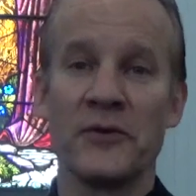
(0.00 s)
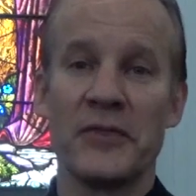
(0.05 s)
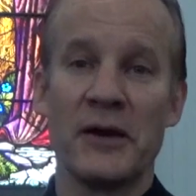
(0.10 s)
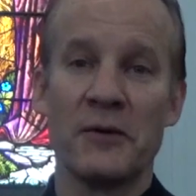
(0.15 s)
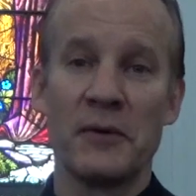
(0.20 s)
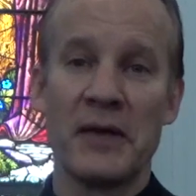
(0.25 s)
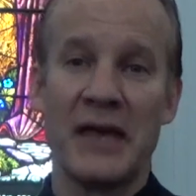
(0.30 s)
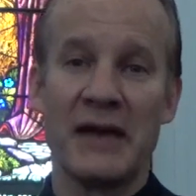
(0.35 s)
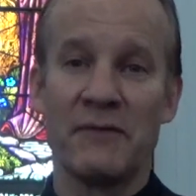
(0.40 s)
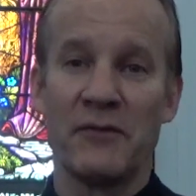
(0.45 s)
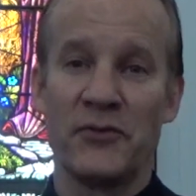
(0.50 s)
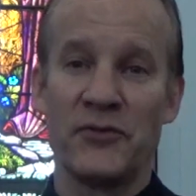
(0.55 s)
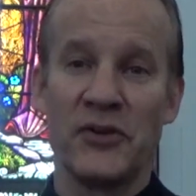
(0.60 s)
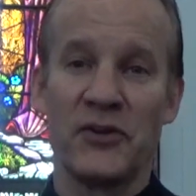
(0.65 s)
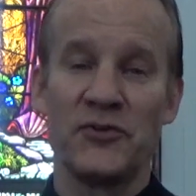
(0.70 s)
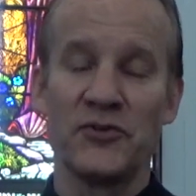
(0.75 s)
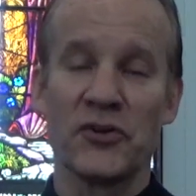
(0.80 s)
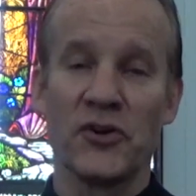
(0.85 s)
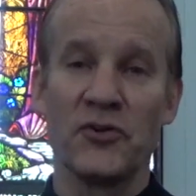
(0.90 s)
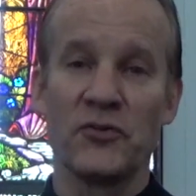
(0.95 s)
that we have of
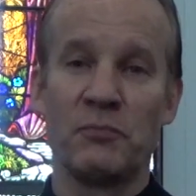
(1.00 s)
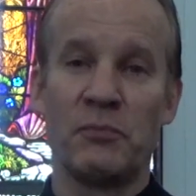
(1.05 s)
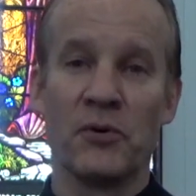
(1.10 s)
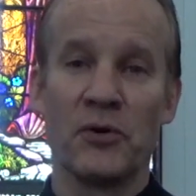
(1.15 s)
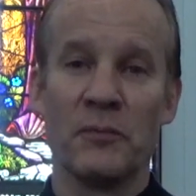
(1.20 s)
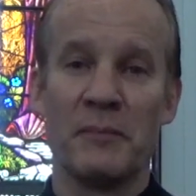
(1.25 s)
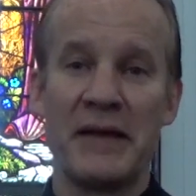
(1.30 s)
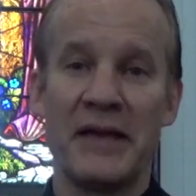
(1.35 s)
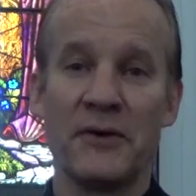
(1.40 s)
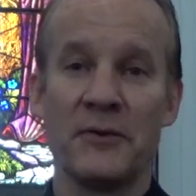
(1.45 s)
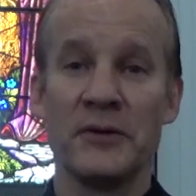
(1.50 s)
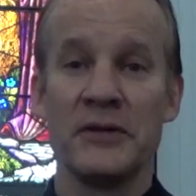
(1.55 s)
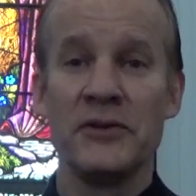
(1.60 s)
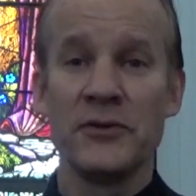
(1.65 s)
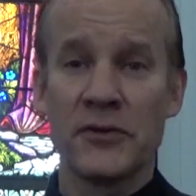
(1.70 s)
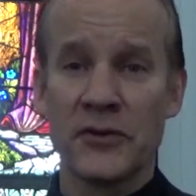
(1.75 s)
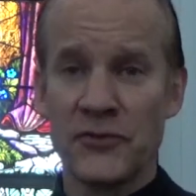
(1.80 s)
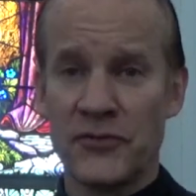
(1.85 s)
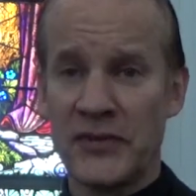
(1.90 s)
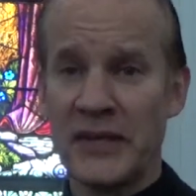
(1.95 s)
St. Charles Borromeo. You
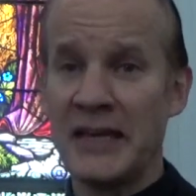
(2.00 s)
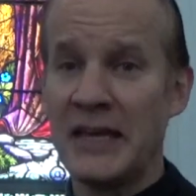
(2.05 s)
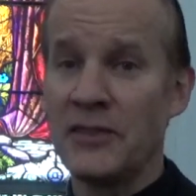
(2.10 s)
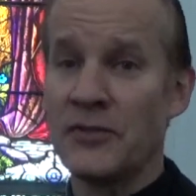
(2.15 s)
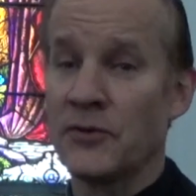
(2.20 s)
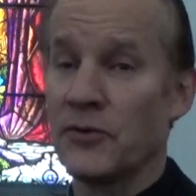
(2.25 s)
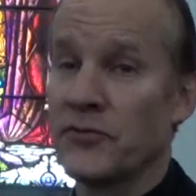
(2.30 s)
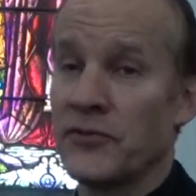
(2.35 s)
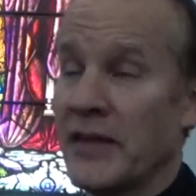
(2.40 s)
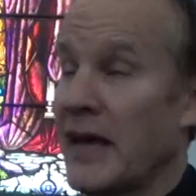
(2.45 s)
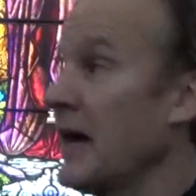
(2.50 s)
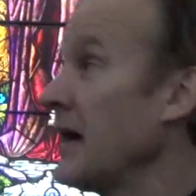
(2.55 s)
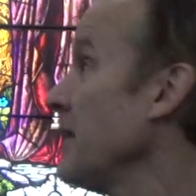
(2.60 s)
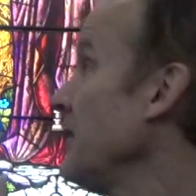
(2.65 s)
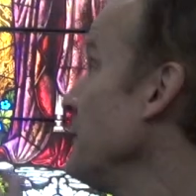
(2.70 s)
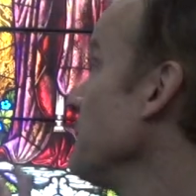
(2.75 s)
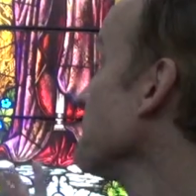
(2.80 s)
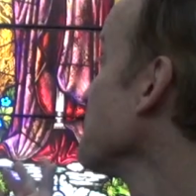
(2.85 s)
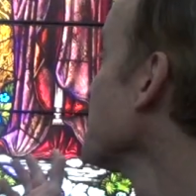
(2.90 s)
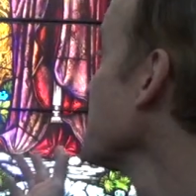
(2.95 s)
can see either side
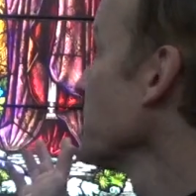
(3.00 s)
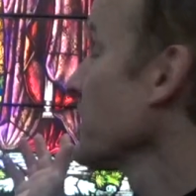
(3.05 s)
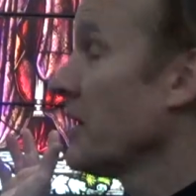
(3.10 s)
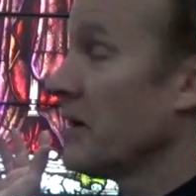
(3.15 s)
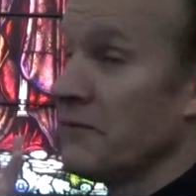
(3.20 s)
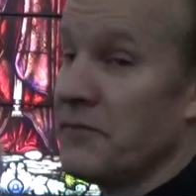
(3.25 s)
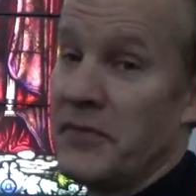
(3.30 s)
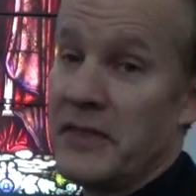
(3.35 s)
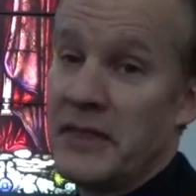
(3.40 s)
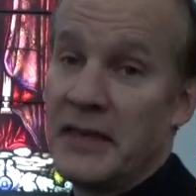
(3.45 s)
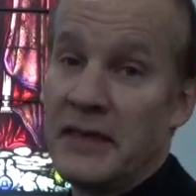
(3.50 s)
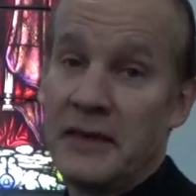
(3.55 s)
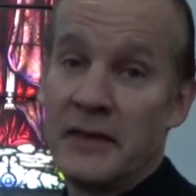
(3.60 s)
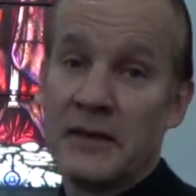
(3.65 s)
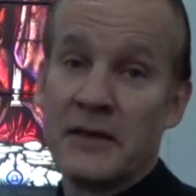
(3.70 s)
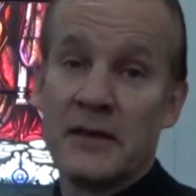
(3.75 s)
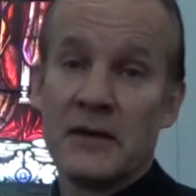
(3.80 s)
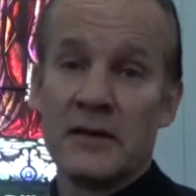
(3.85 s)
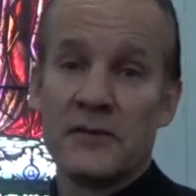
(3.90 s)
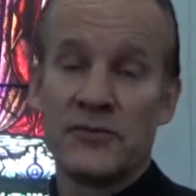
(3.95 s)
of the
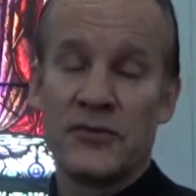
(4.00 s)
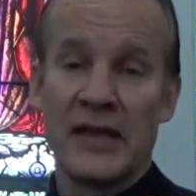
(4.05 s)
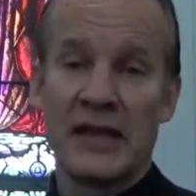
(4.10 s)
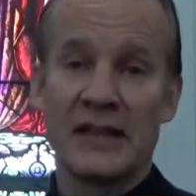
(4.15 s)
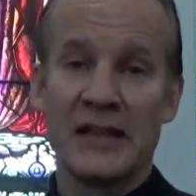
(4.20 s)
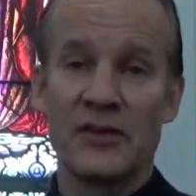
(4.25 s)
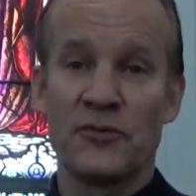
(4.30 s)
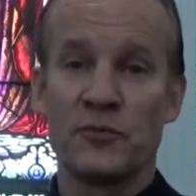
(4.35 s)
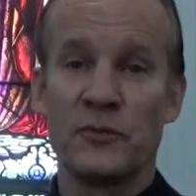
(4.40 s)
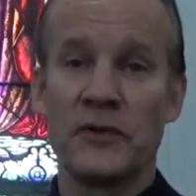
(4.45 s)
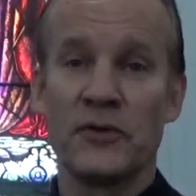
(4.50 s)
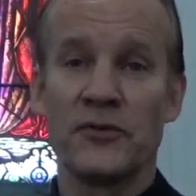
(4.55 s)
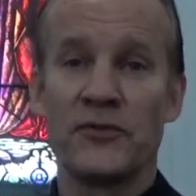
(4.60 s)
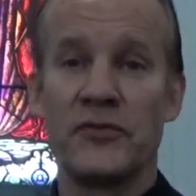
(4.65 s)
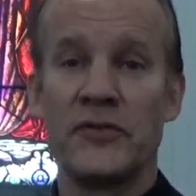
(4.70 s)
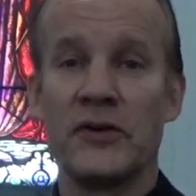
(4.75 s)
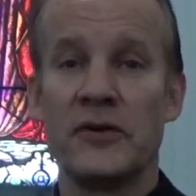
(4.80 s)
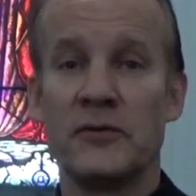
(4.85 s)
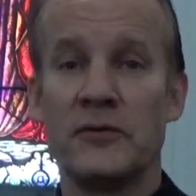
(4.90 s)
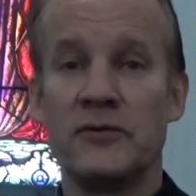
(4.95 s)
stained glass windows
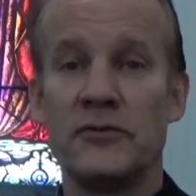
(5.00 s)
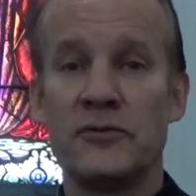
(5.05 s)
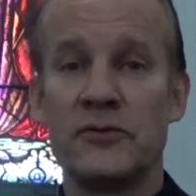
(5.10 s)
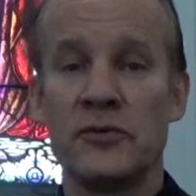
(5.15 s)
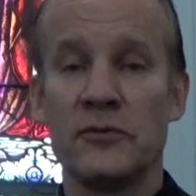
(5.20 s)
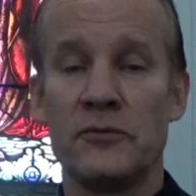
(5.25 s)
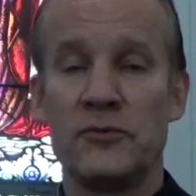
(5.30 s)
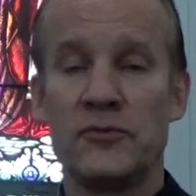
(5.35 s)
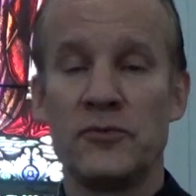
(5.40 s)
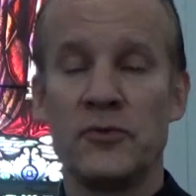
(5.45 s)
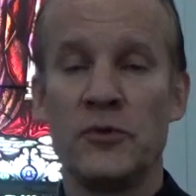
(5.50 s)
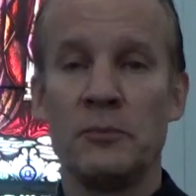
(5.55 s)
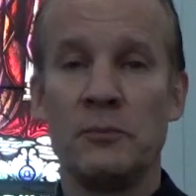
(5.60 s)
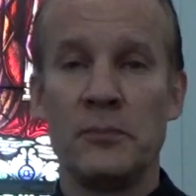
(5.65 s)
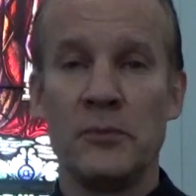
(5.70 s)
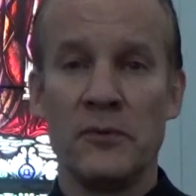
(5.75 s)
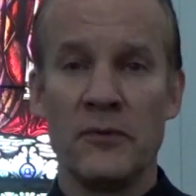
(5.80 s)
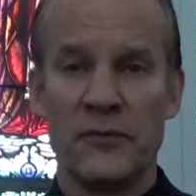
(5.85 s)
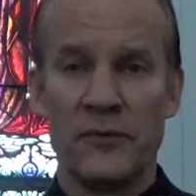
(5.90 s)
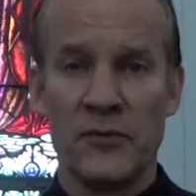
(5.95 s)
the two
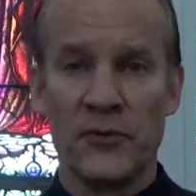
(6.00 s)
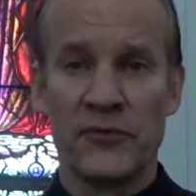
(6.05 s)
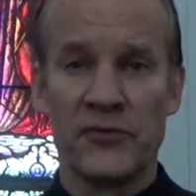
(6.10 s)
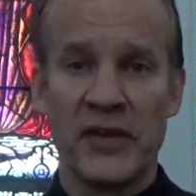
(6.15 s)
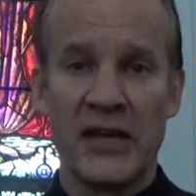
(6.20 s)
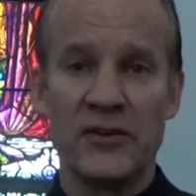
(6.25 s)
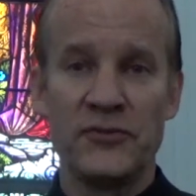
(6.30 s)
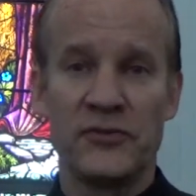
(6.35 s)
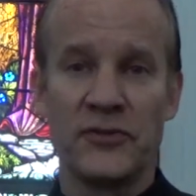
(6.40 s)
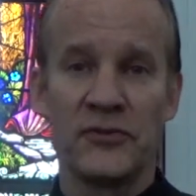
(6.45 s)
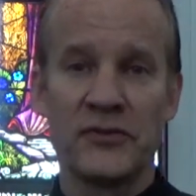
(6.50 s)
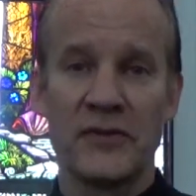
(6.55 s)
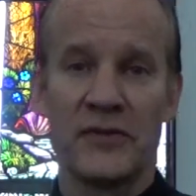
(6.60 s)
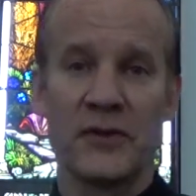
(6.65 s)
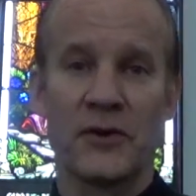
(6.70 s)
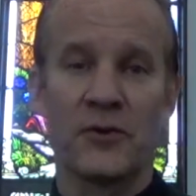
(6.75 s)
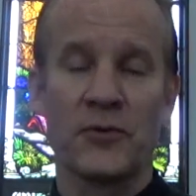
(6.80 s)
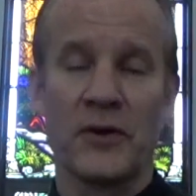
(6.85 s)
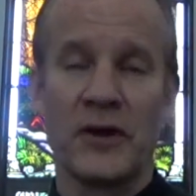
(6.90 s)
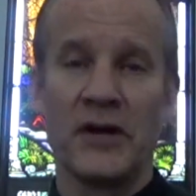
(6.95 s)
beautiful stations of the
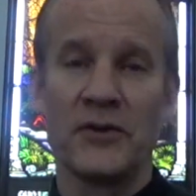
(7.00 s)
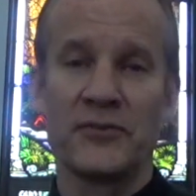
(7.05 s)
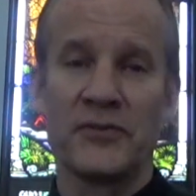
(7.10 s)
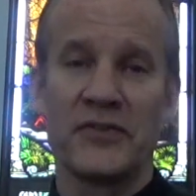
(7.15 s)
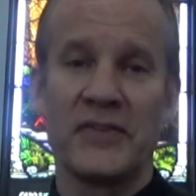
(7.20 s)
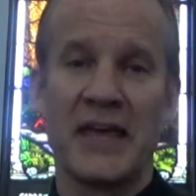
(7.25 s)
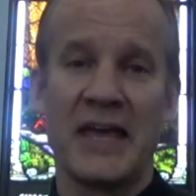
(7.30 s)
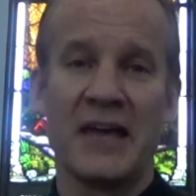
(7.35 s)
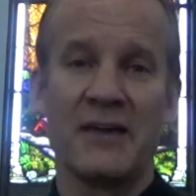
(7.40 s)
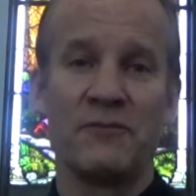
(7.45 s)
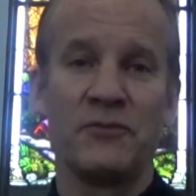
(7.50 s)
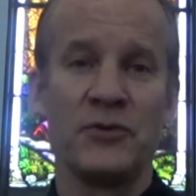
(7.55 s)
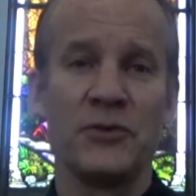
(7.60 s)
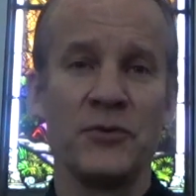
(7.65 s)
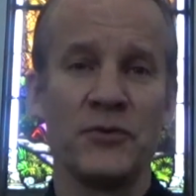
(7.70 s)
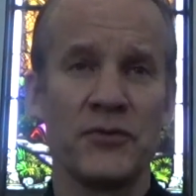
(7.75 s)
cross that they have too.